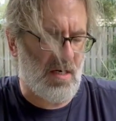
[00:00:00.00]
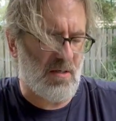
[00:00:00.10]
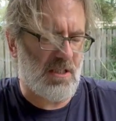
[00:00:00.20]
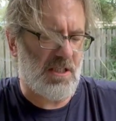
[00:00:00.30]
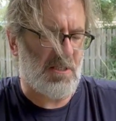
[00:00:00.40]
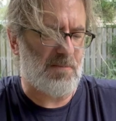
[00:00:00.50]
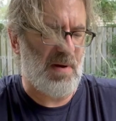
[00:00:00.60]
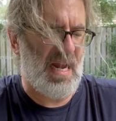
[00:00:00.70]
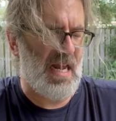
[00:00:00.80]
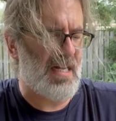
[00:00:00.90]
you're
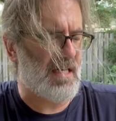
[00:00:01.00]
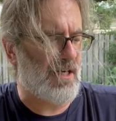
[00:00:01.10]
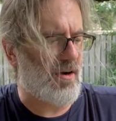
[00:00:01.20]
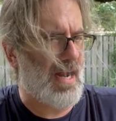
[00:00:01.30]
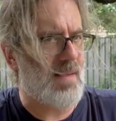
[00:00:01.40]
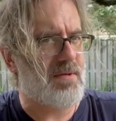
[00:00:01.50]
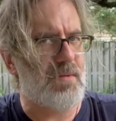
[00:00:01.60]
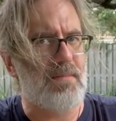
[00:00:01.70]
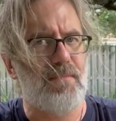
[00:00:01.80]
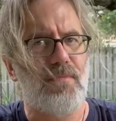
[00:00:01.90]
expanding your
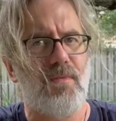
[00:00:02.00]
abdomen.